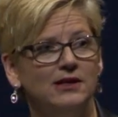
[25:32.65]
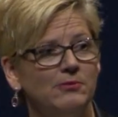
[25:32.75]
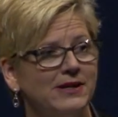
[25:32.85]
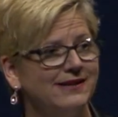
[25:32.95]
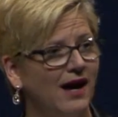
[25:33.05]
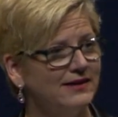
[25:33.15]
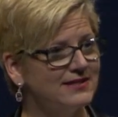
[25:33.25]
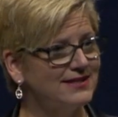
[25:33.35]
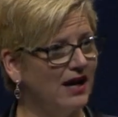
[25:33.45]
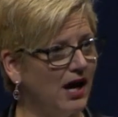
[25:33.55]
But not to
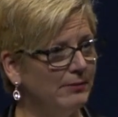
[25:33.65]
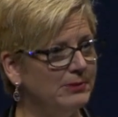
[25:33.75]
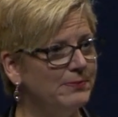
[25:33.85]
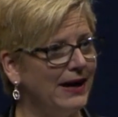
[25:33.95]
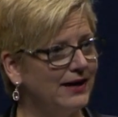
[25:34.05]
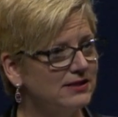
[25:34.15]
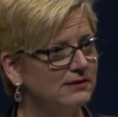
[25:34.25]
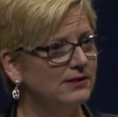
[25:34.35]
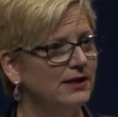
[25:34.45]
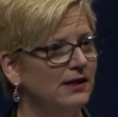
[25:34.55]
say I'm impacted
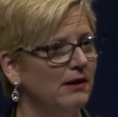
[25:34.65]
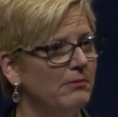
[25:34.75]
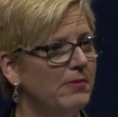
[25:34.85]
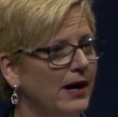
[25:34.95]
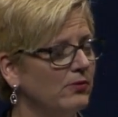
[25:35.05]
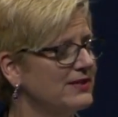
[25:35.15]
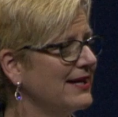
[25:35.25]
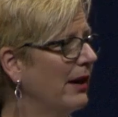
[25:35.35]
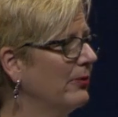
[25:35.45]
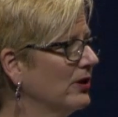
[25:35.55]
by what's
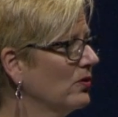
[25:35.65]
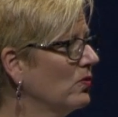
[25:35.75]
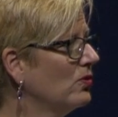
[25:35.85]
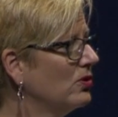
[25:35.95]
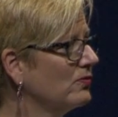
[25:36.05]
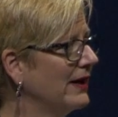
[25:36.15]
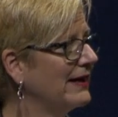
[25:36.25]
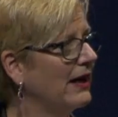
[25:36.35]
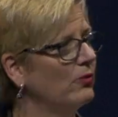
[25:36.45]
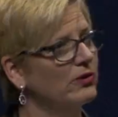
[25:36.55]
happening in the world right
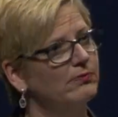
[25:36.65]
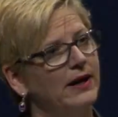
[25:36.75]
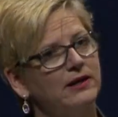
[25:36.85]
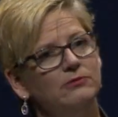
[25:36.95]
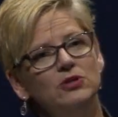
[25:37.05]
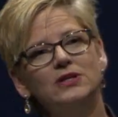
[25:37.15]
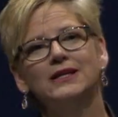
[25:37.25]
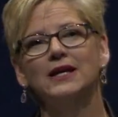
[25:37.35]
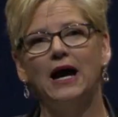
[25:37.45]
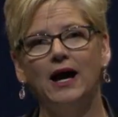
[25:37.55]
now with my
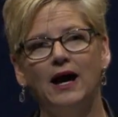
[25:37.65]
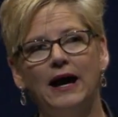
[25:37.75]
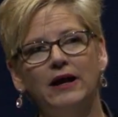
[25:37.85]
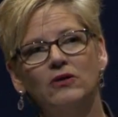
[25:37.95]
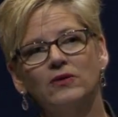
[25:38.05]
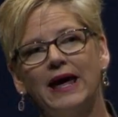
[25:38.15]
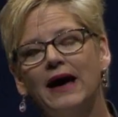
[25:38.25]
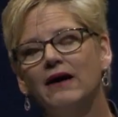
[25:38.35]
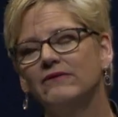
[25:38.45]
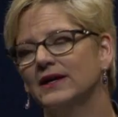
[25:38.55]
community. I don't
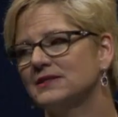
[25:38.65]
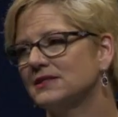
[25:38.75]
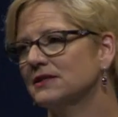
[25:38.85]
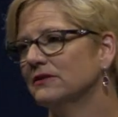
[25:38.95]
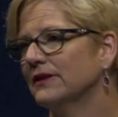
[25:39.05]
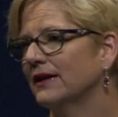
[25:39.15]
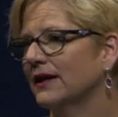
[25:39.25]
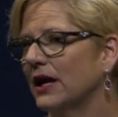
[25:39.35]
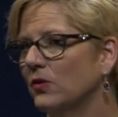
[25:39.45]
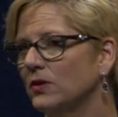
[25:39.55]
have that skill, that
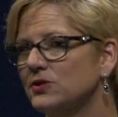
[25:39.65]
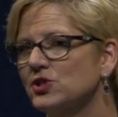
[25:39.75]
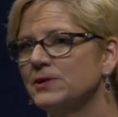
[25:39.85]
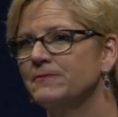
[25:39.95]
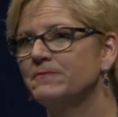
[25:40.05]
language.